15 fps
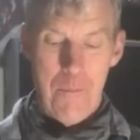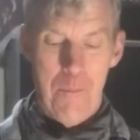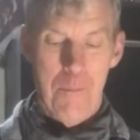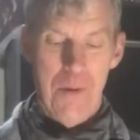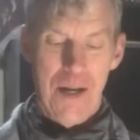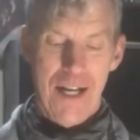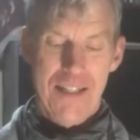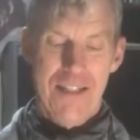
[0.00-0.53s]

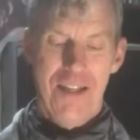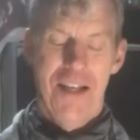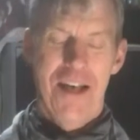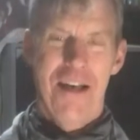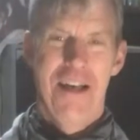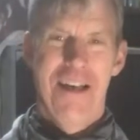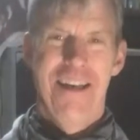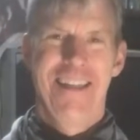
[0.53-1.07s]
But
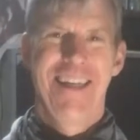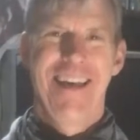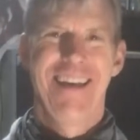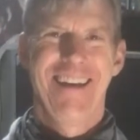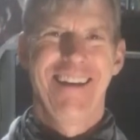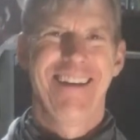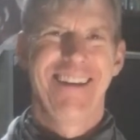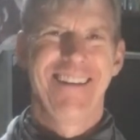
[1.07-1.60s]

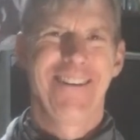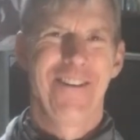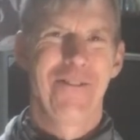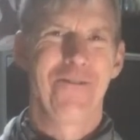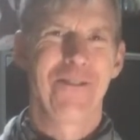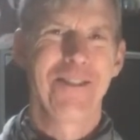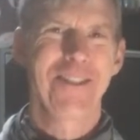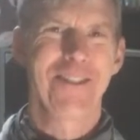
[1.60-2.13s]
there
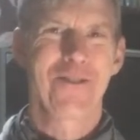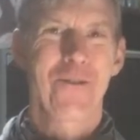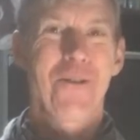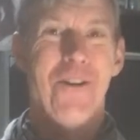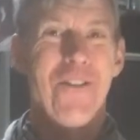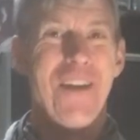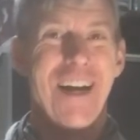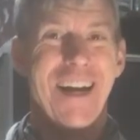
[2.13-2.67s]
was a
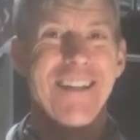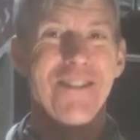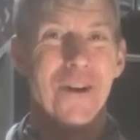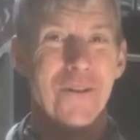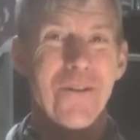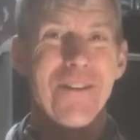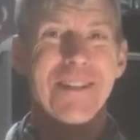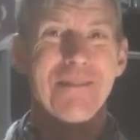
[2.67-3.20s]
door that I
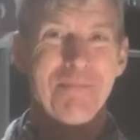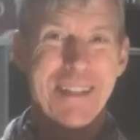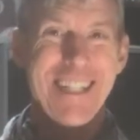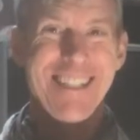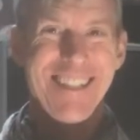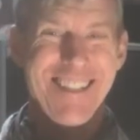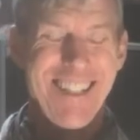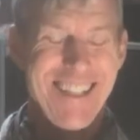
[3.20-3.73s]
totally
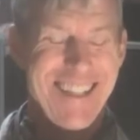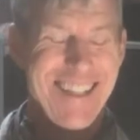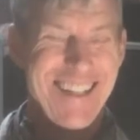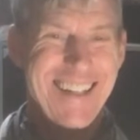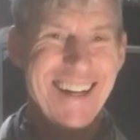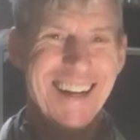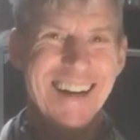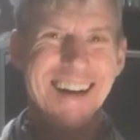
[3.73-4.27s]
missed.
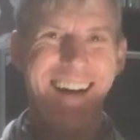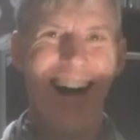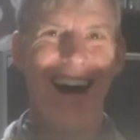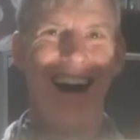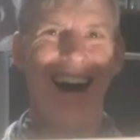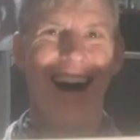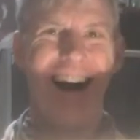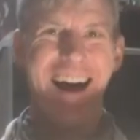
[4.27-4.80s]

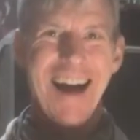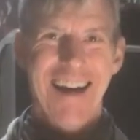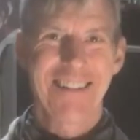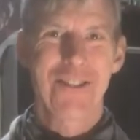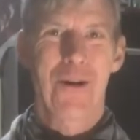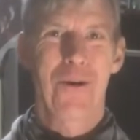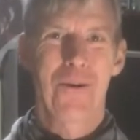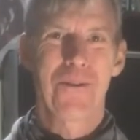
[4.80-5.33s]
I
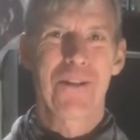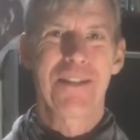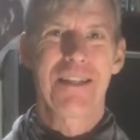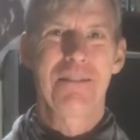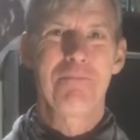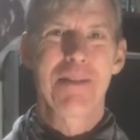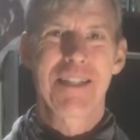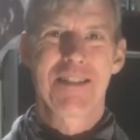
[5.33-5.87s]

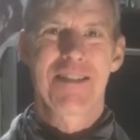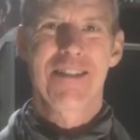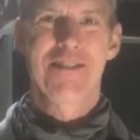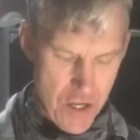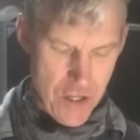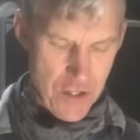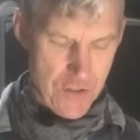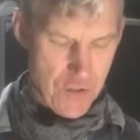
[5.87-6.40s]
totally missed it.
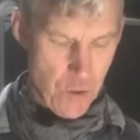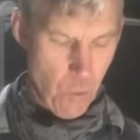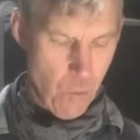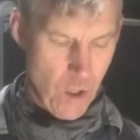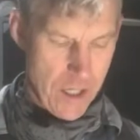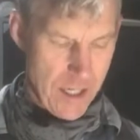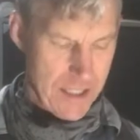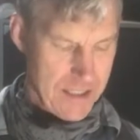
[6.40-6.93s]
So
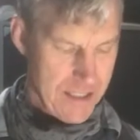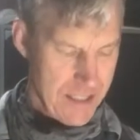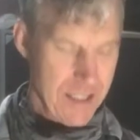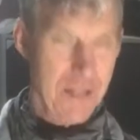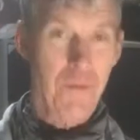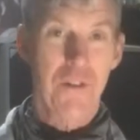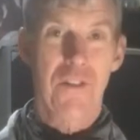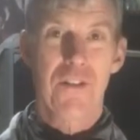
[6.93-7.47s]
what I
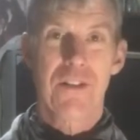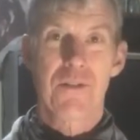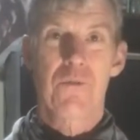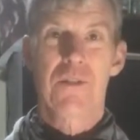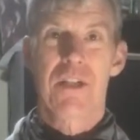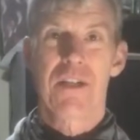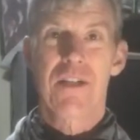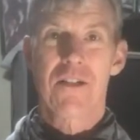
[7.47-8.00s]
did with this
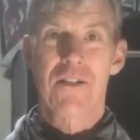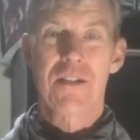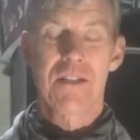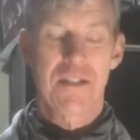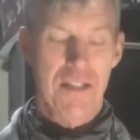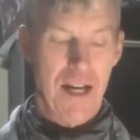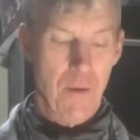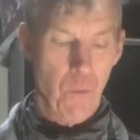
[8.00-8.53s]
one here
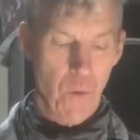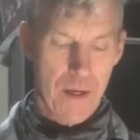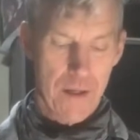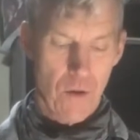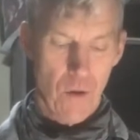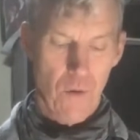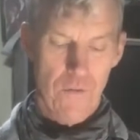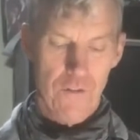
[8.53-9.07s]
is I went
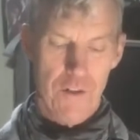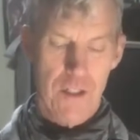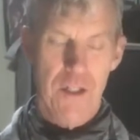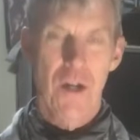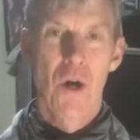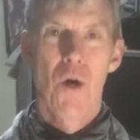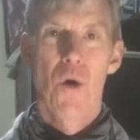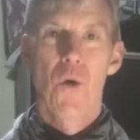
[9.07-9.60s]
over
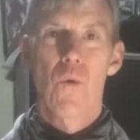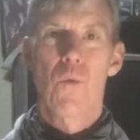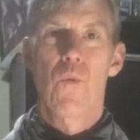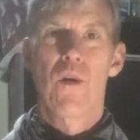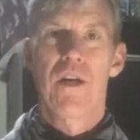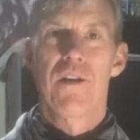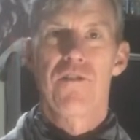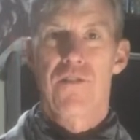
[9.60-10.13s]
it
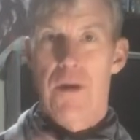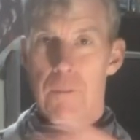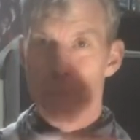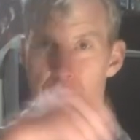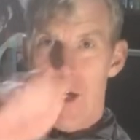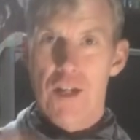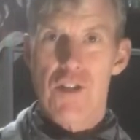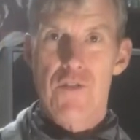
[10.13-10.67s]
with a
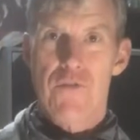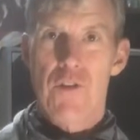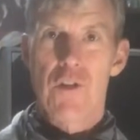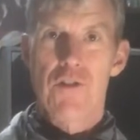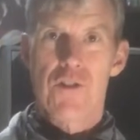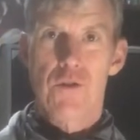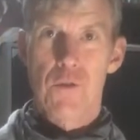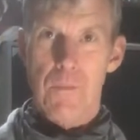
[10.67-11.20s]
brush
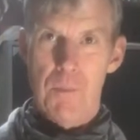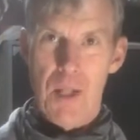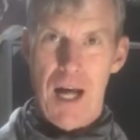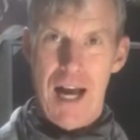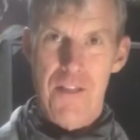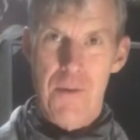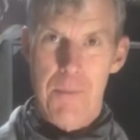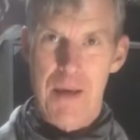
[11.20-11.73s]
first to
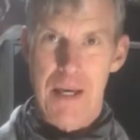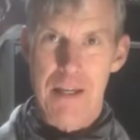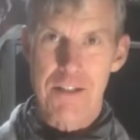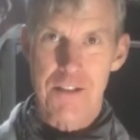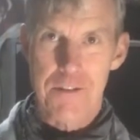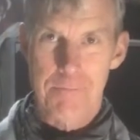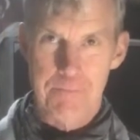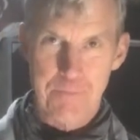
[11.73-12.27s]
apply the
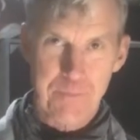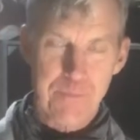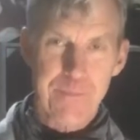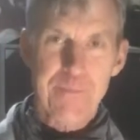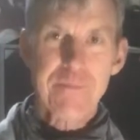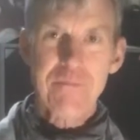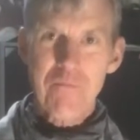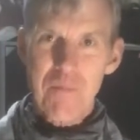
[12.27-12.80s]
paint,
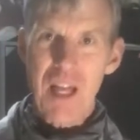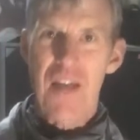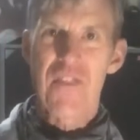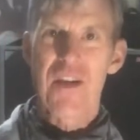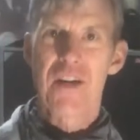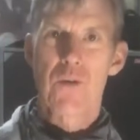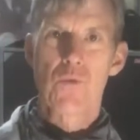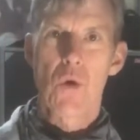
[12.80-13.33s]
and
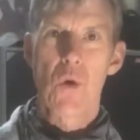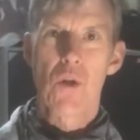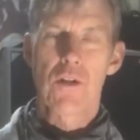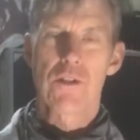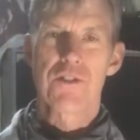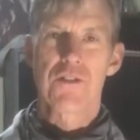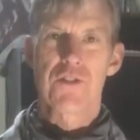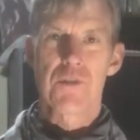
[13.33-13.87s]
then a
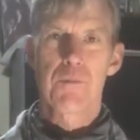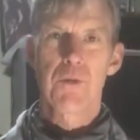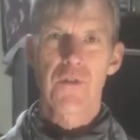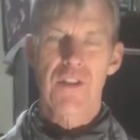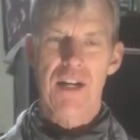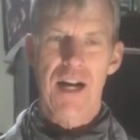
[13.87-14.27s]
roller to smooth it